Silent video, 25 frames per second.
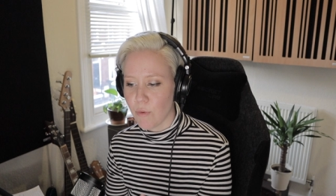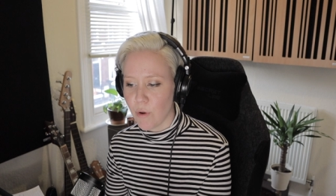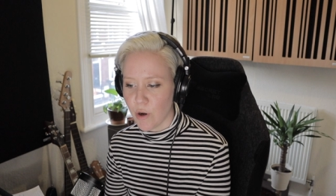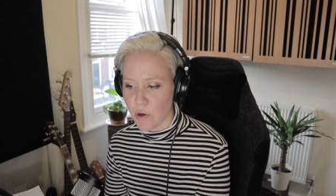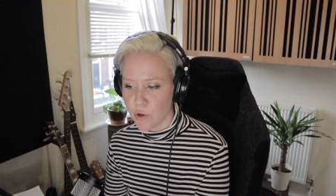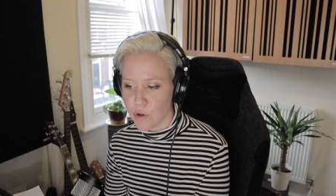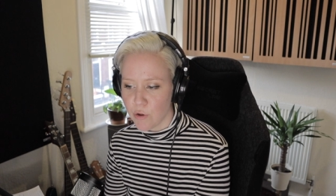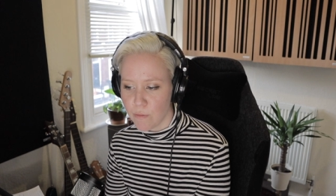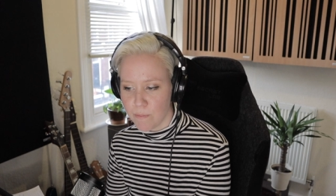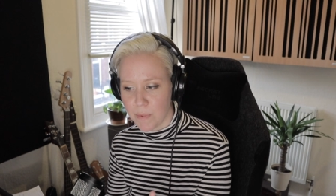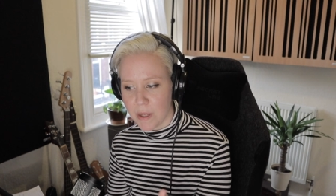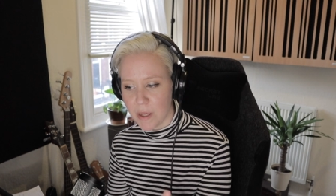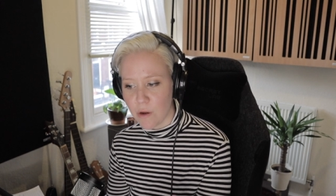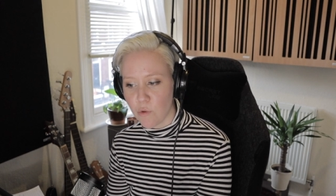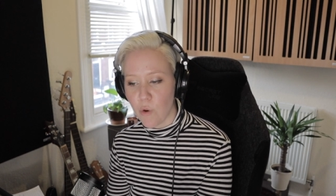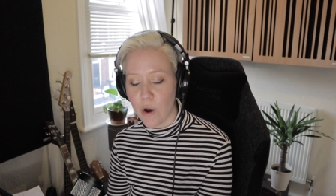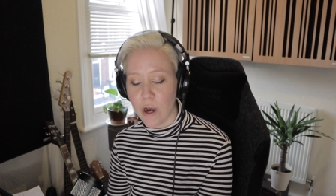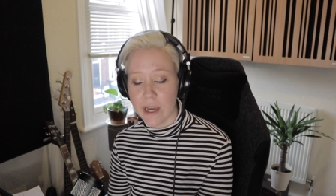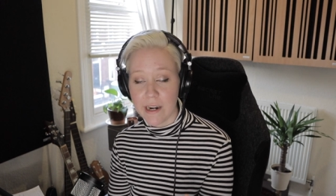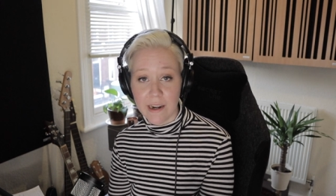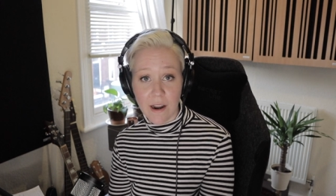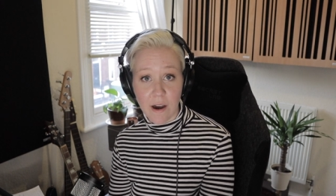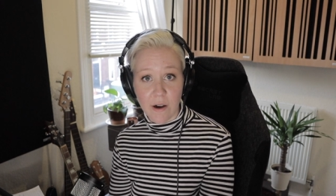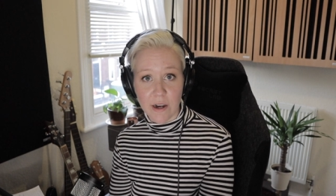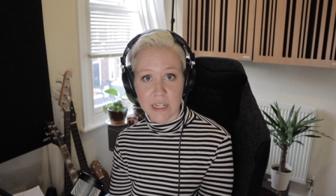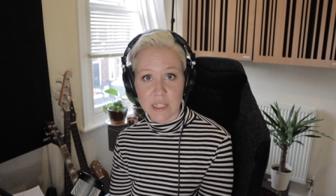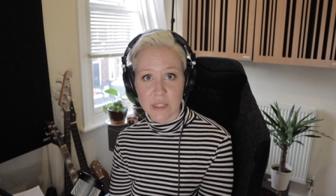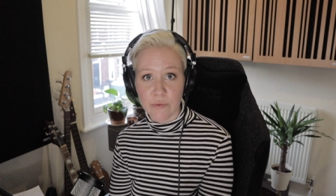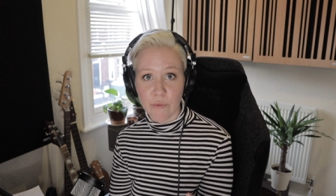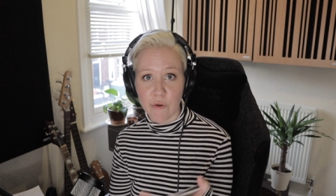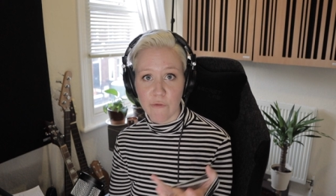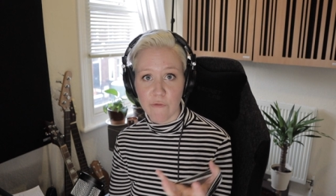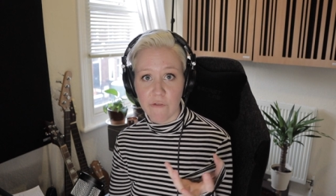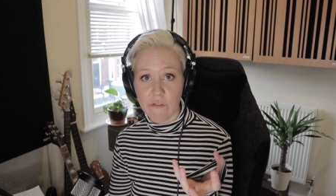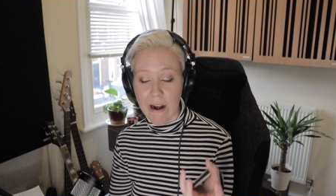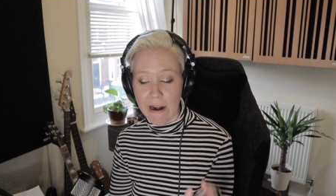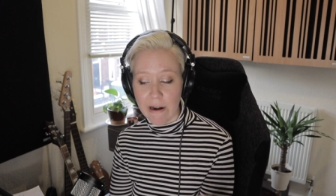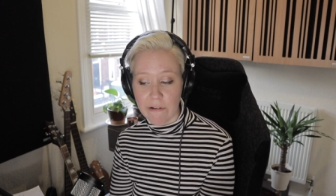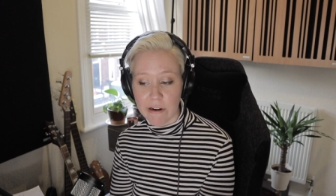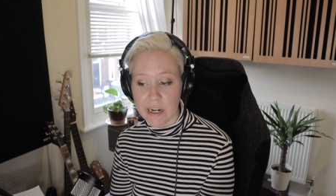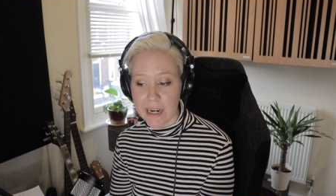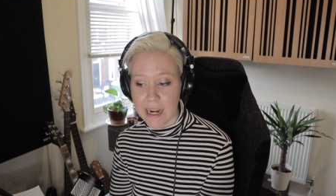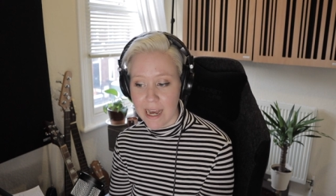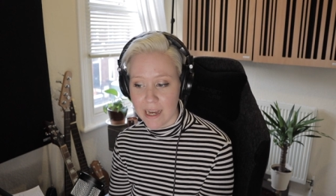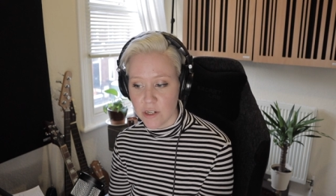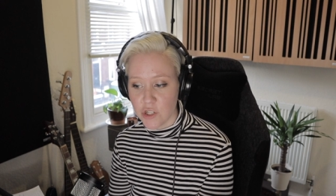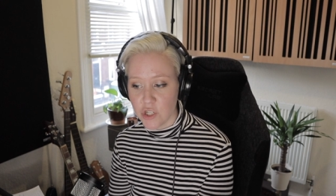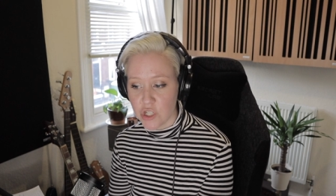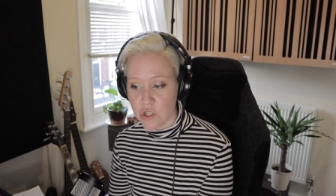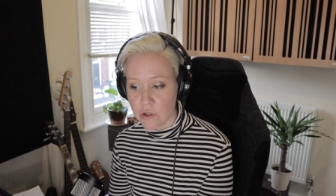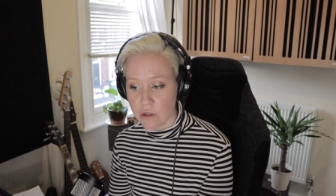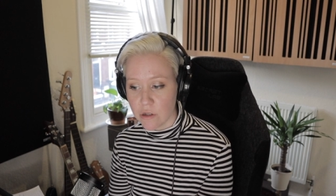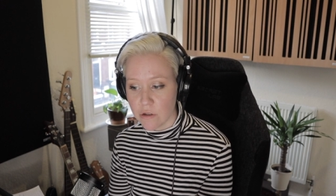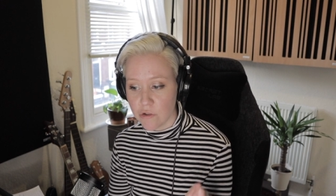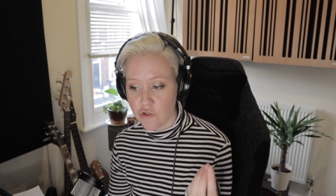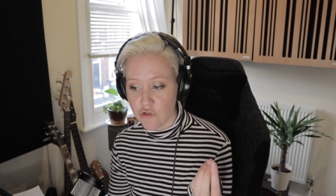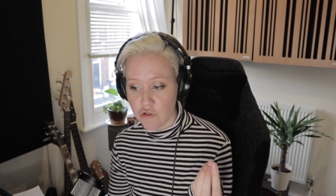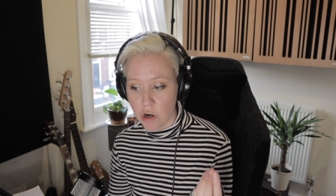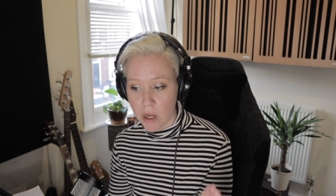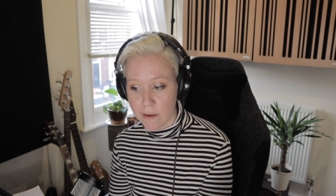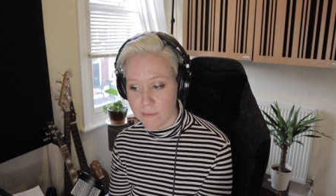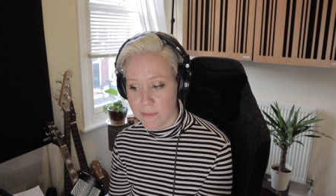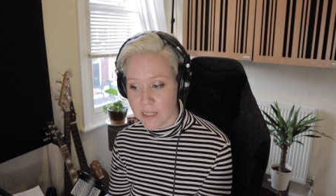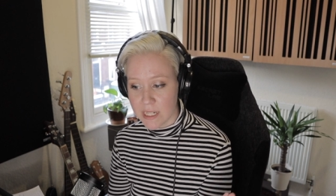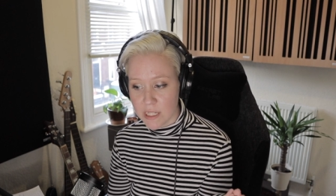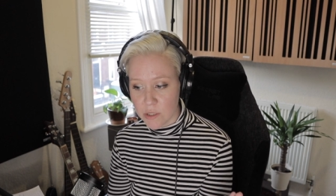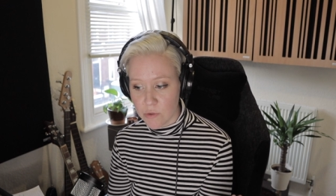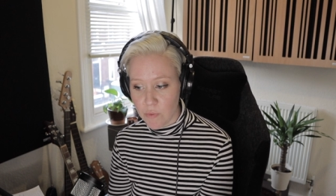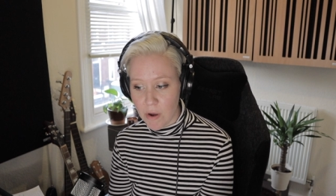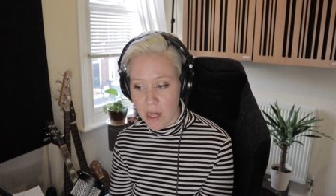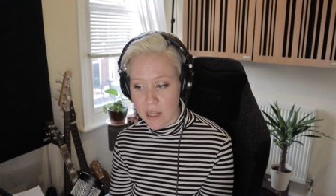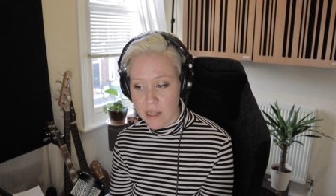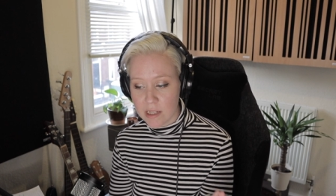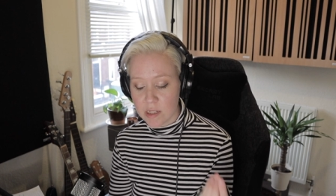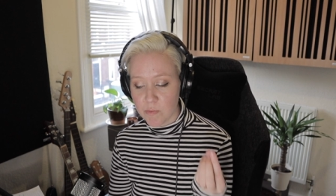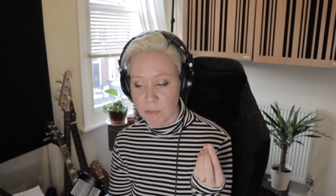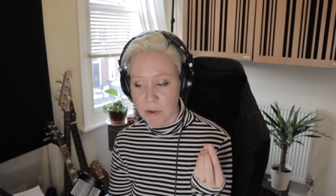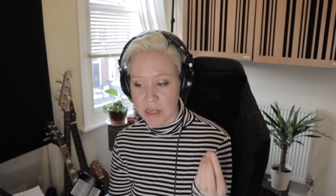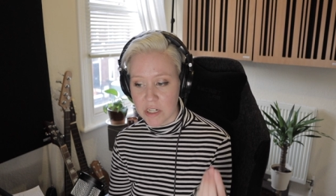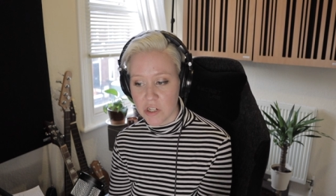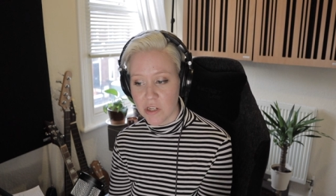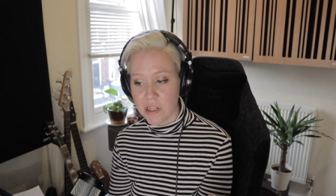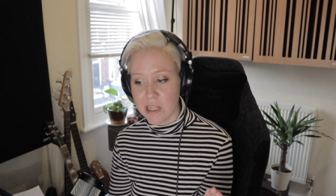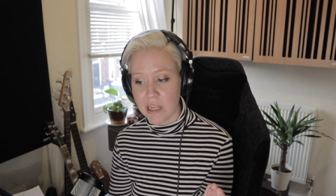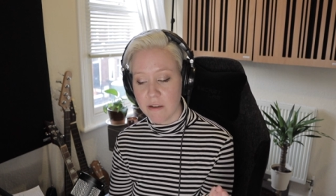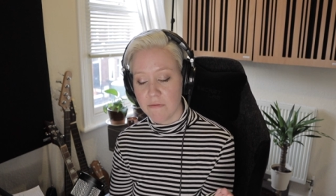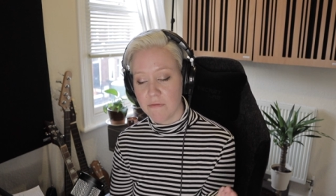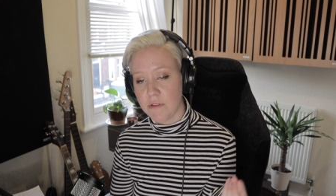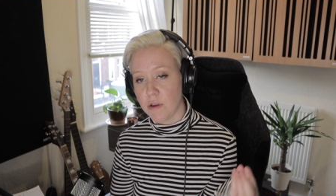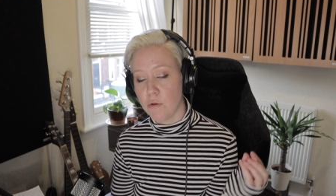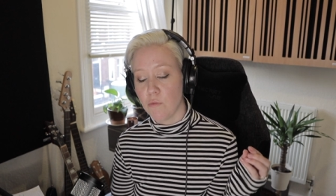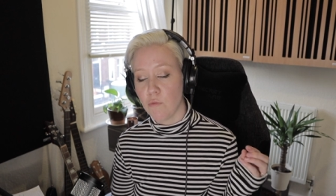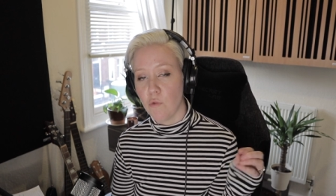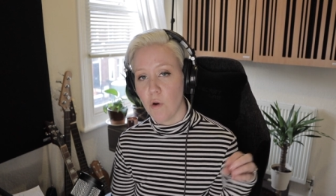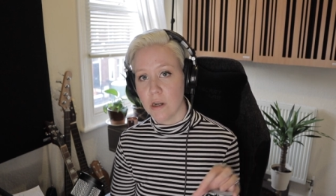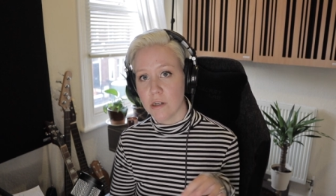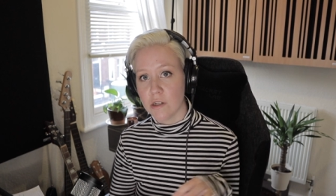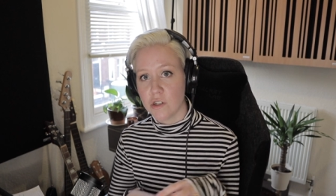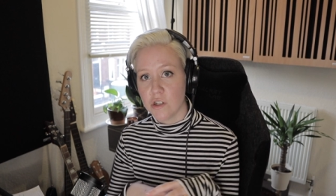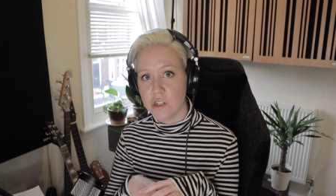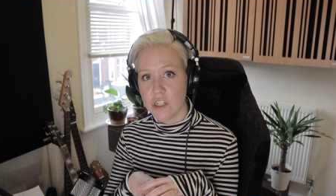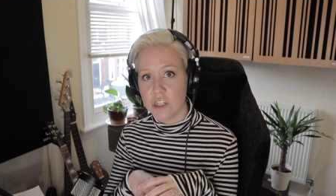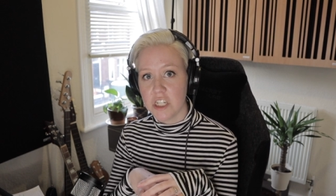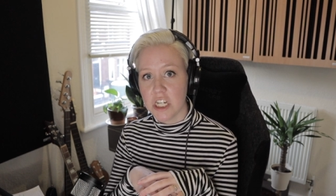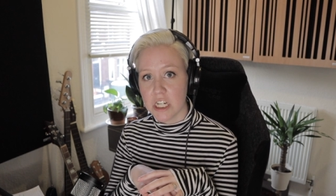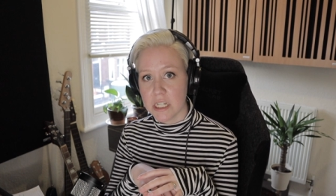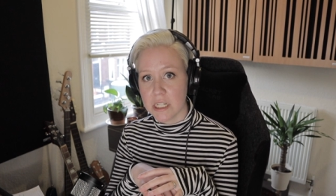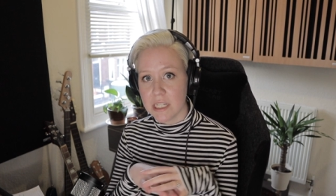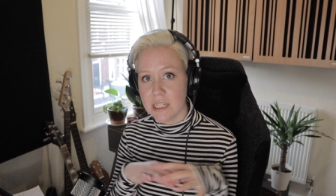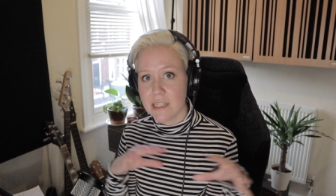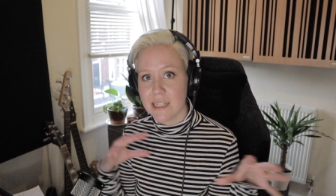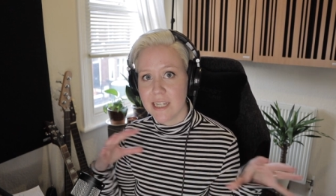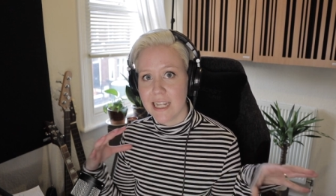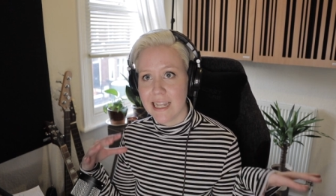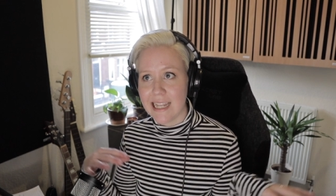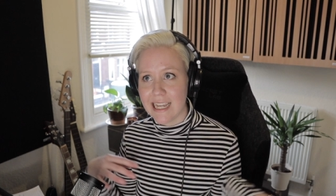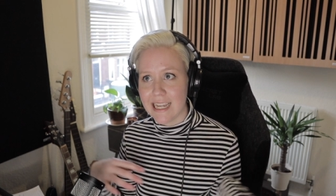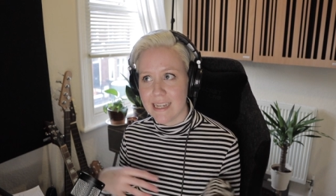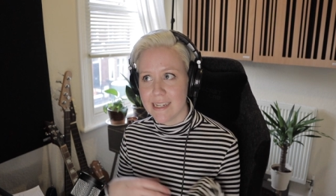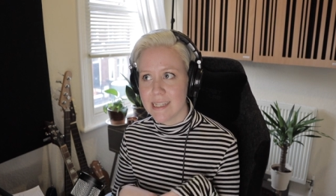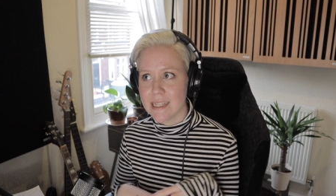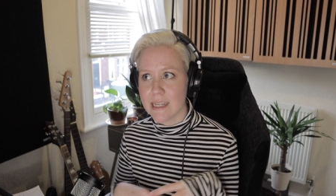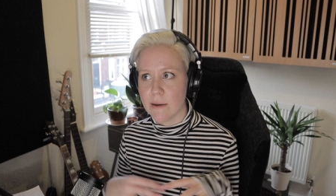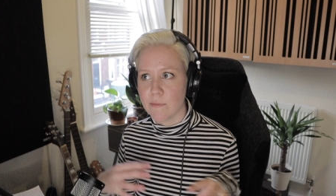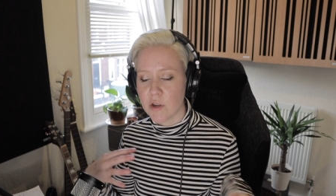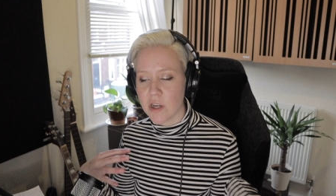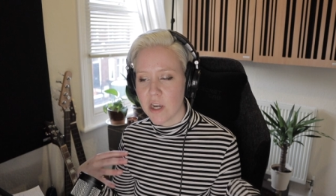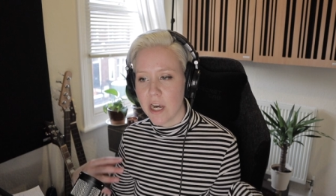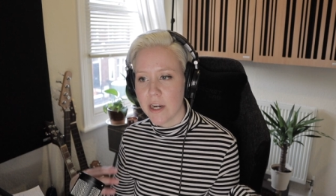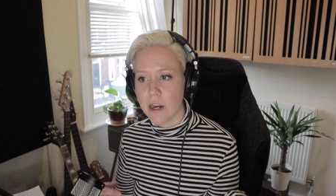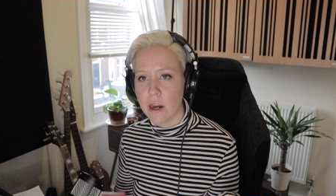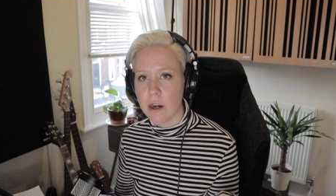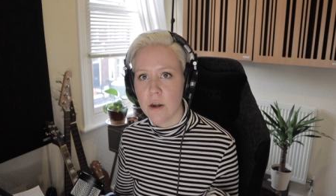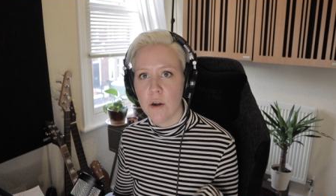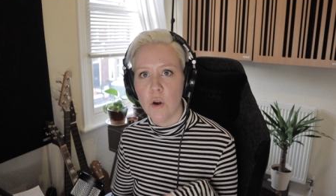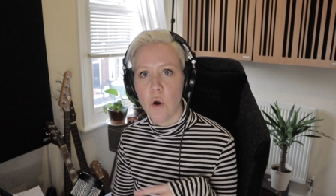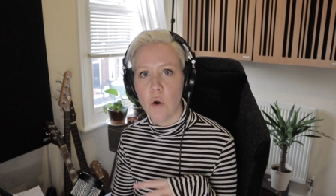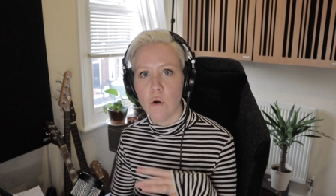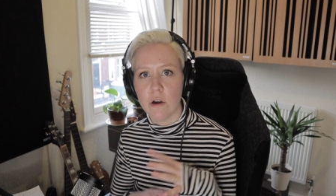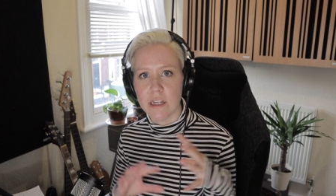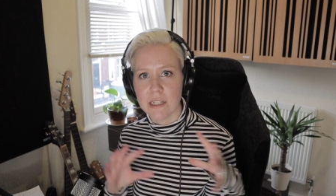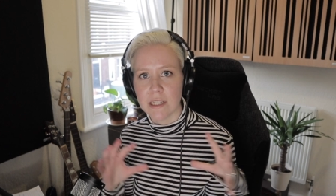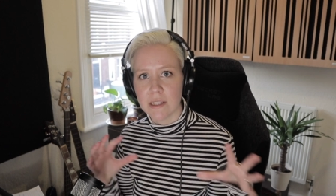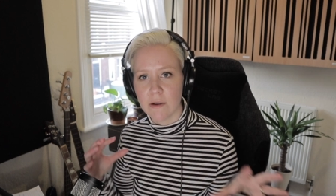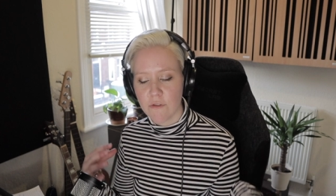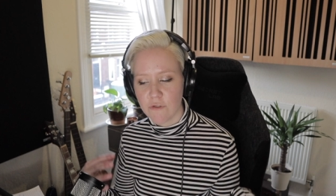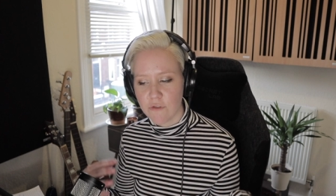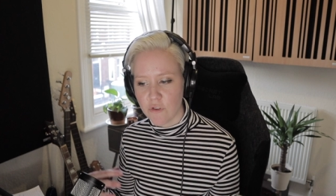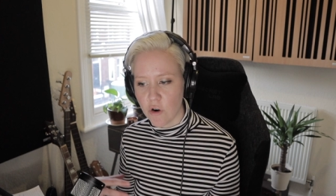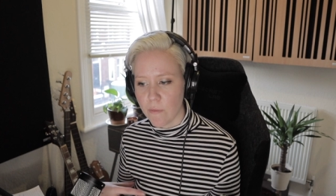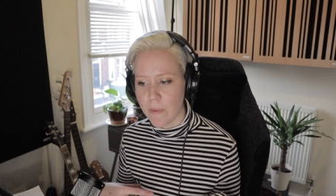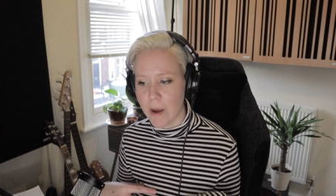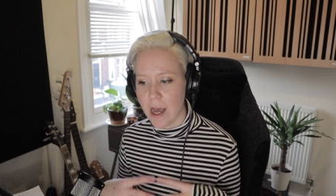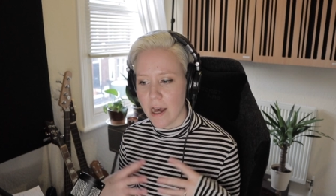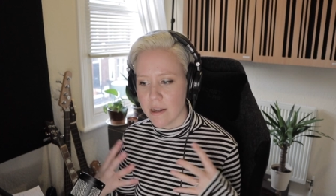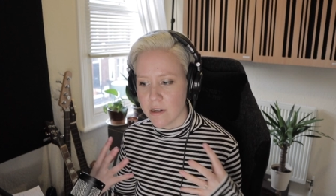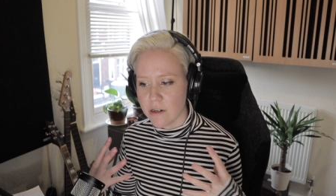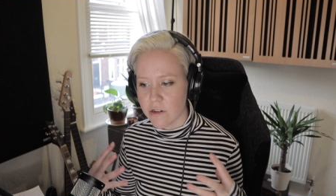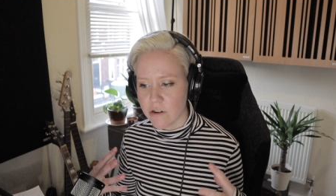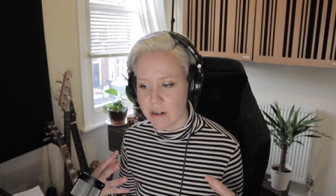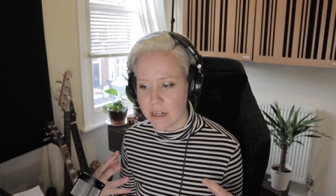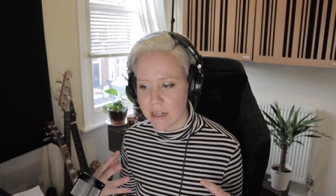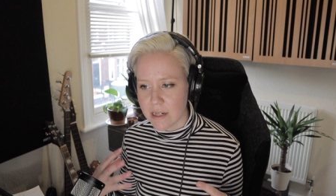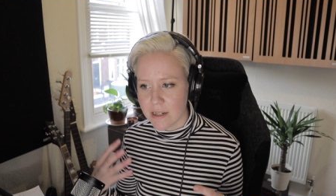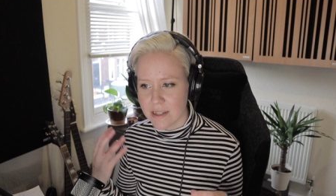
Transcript: one could be quite nice for very natural drums as well, especially if you want to just delete some kind of noise from under it.